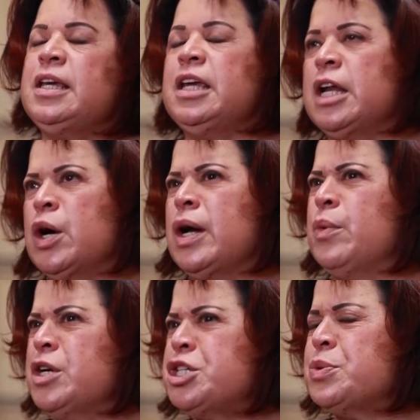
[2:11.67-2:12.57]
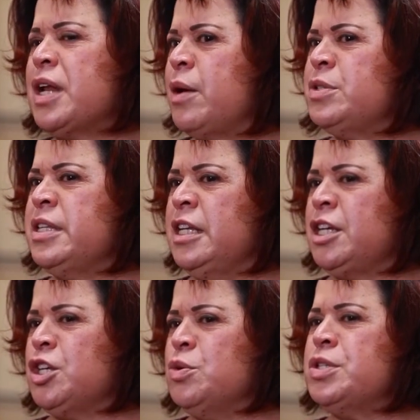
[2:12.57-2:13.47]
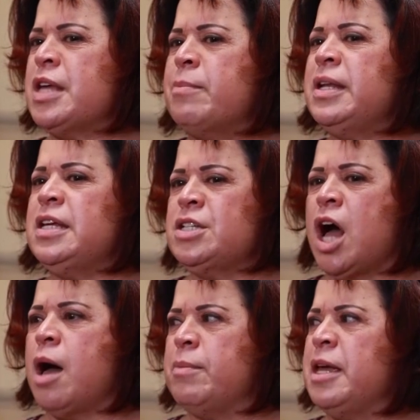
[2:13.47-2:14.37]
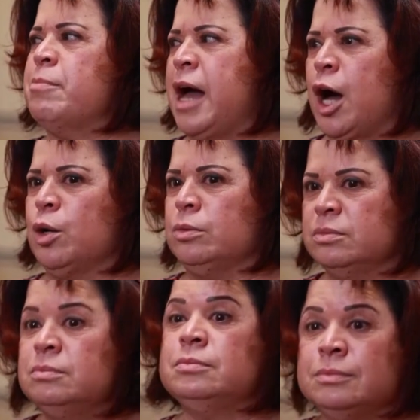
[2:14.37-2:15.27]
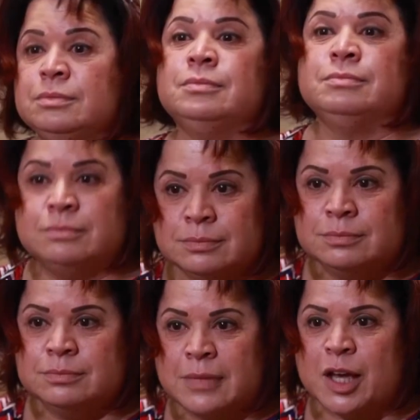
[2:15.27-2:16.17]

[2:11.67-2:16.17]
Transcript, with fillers: you know, I wished when I was in the NICU somebody taught me about right.